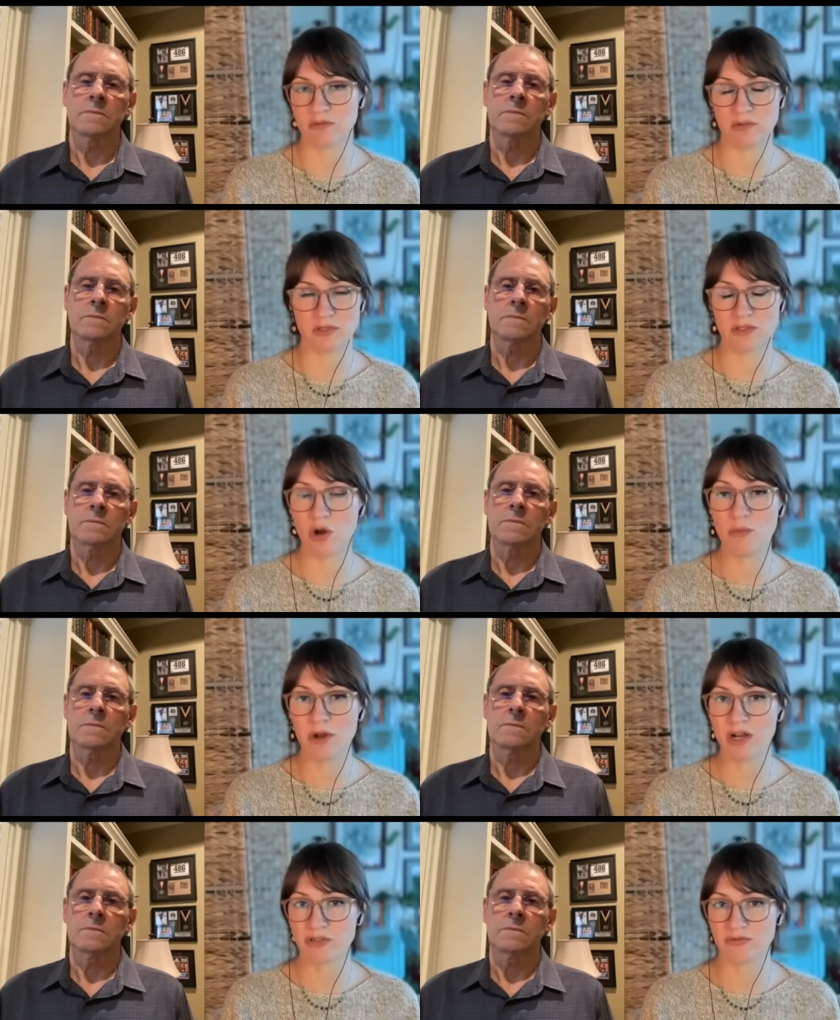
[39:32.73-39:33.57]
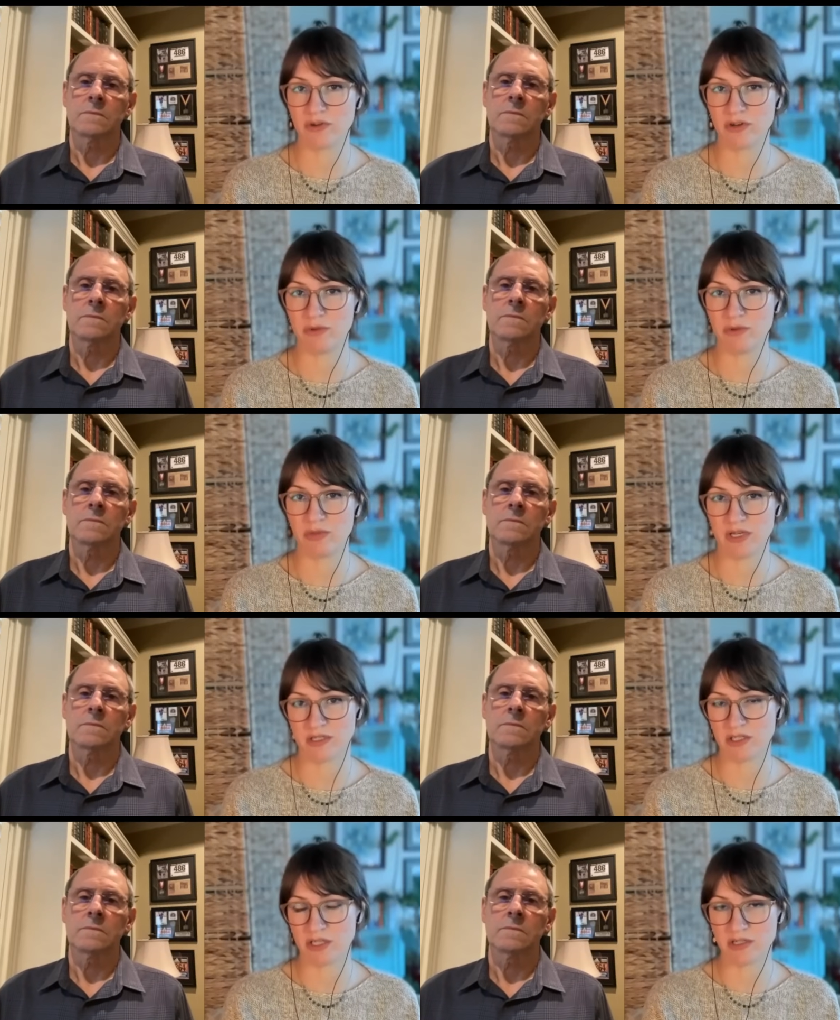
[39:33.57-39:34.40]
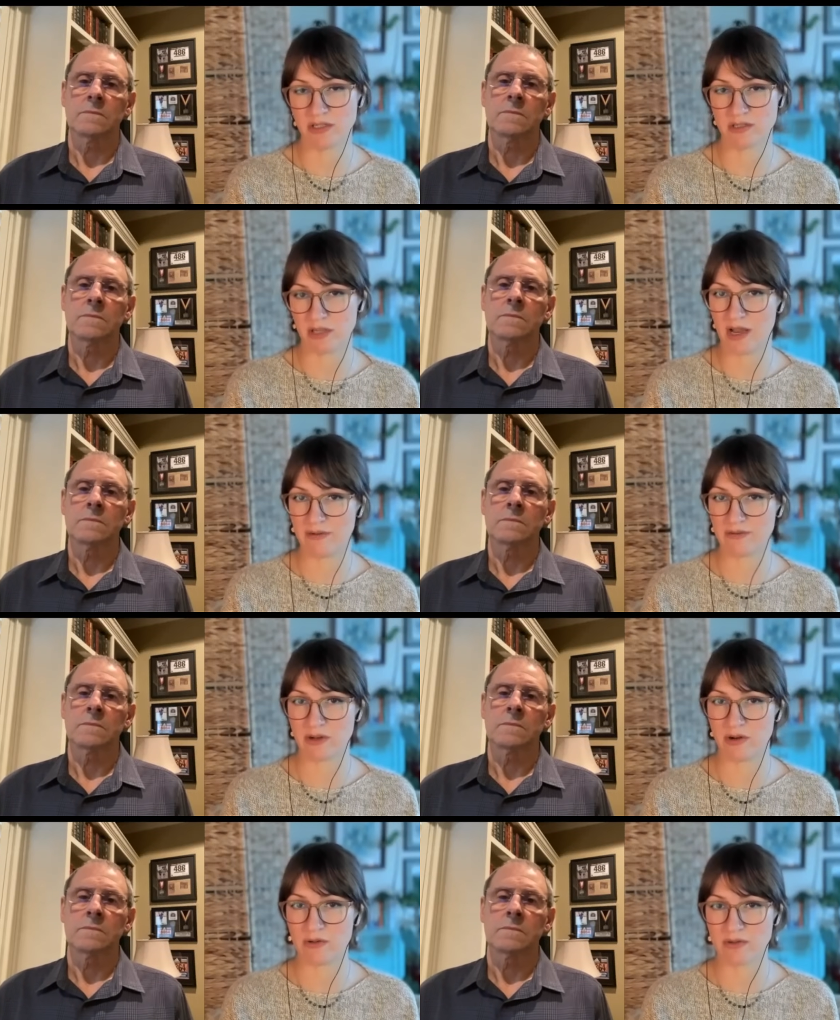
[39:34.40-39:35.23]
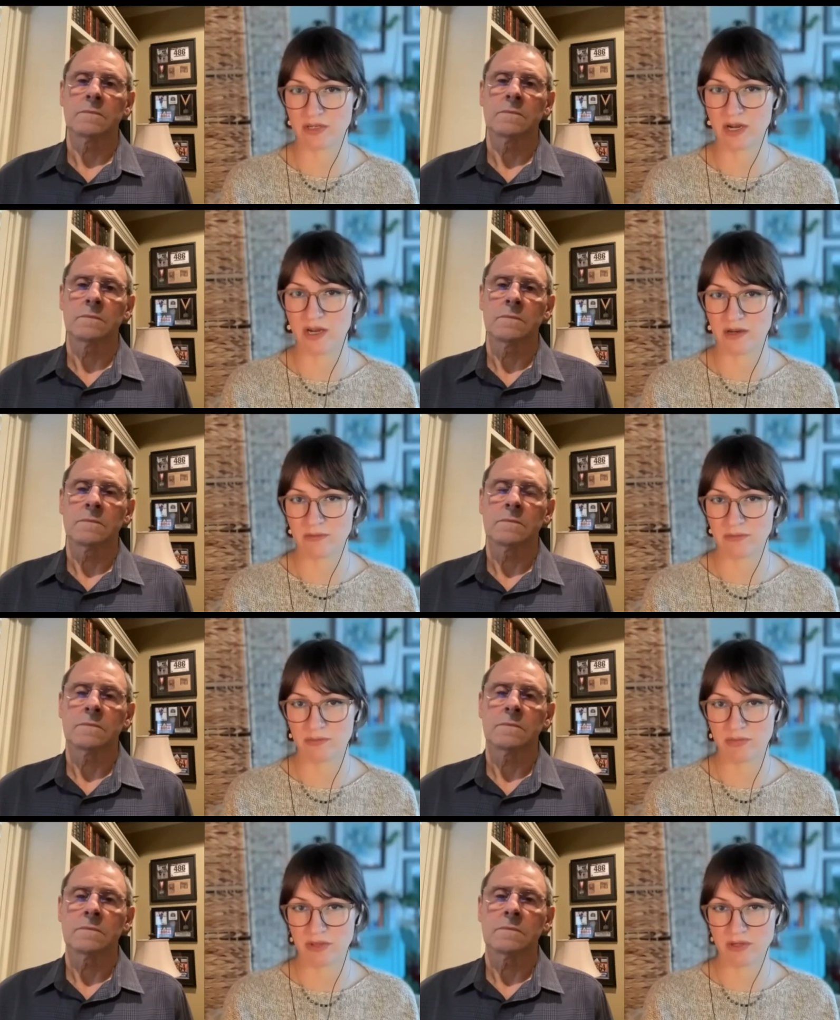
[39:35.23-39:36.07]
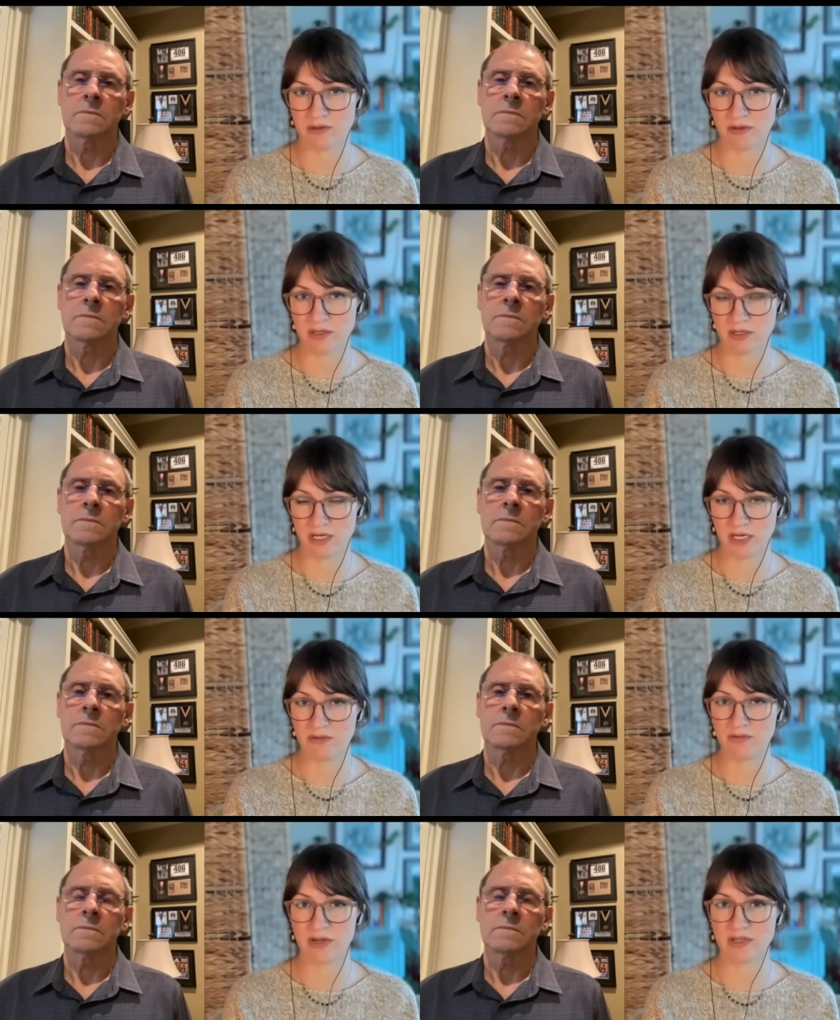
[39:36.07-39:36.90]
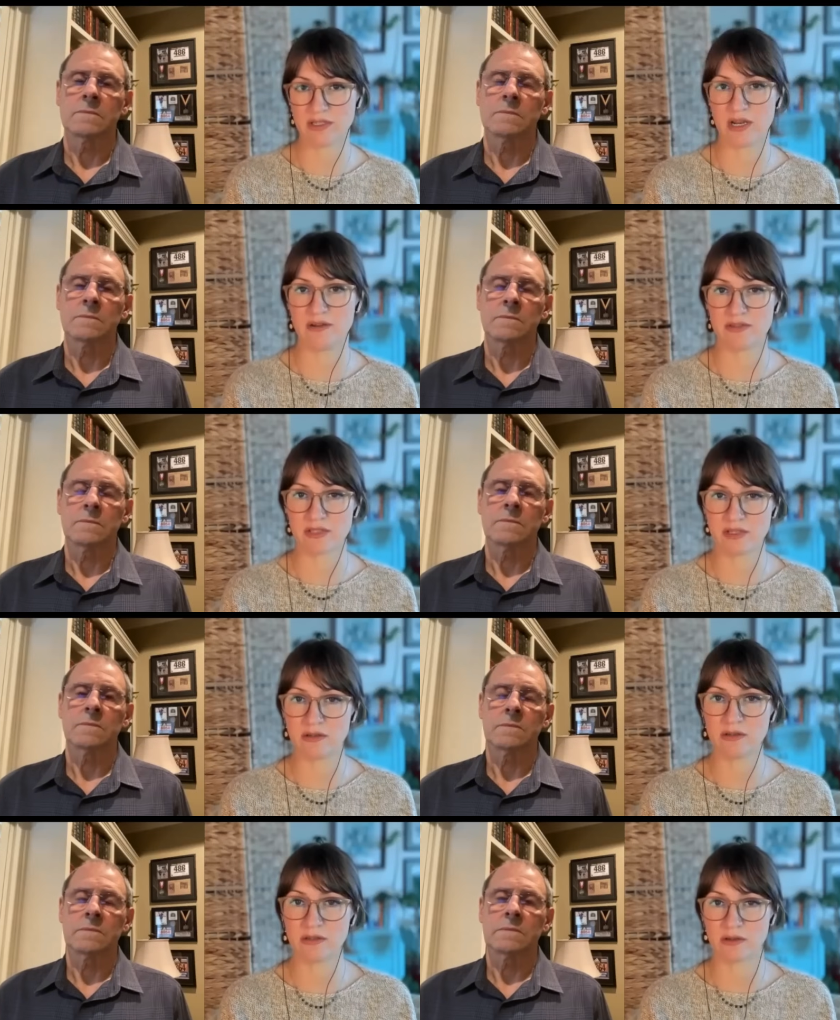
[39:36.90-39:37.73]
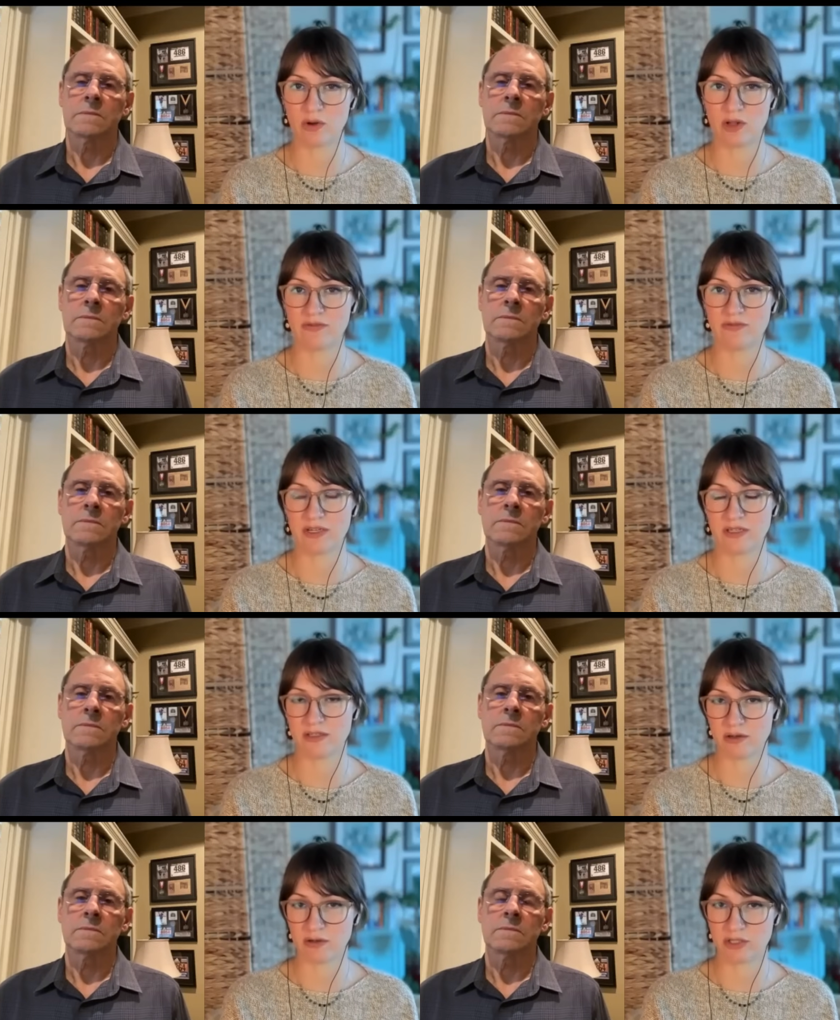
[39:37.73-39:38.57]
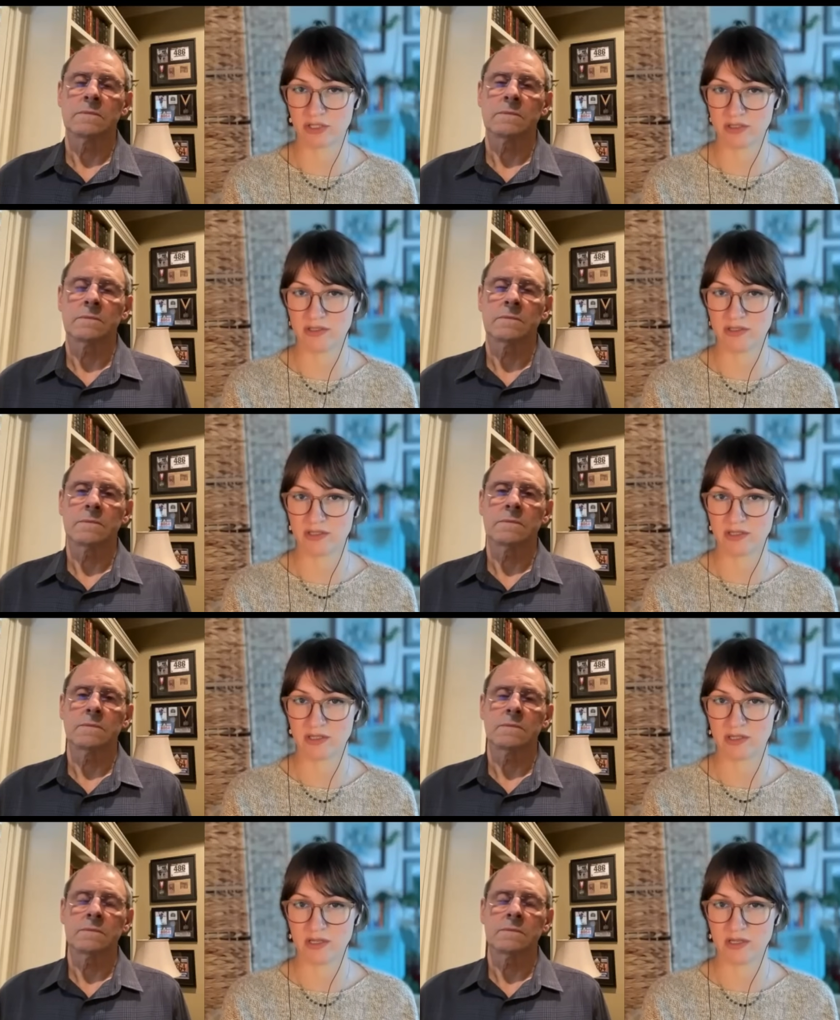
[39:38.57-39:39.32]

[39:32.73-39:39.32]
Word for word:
Speaker 1: so much for human beings, changes lives all the time. The the need for us to have skilled and qualified surgeons.